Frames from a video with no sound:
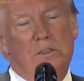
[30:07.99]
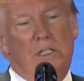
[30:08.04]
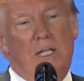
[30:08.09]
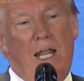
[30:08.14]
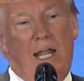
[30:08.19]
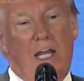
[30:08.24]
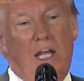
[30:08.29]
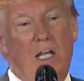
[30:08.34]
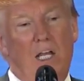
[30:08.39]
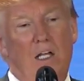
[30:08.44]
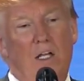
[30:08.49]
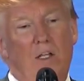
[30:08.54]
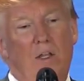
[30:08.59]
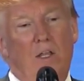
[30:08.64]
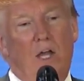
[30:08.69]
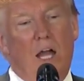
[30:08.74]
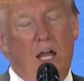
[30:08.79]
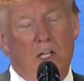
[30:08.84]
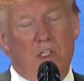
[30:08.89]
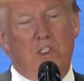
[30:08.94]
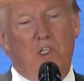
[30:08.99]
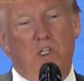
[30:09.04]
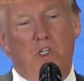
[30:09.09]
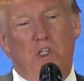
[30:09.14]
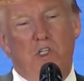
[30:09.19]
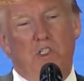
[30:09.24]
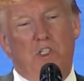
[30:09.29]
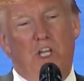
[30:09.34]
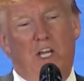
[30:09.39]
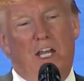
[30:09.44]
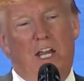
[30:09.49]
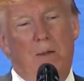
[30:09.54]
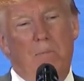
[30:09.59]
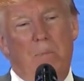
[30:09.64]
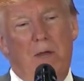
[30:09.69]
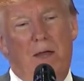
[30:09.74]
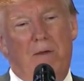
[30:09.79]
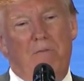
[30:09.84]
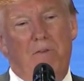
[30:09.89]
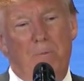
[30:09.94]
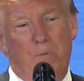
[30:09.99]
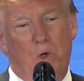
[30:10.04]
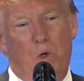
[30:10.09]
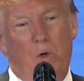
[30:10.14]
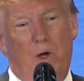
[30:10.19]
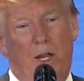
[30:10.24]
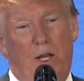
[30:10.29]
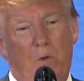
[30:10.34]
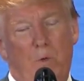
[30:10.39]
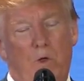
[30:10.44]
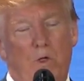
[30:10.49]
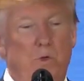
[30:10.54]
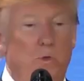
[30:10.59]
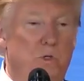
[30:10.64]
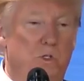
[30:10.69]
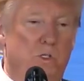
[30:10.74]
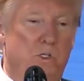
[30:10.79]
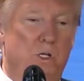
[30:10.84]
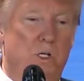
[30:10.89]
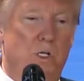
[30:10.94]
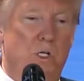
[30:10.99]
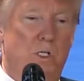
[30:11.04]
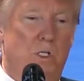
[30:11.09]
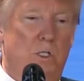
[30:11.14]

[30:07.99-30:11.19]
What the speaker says: like the hostages that came back from Iran, which was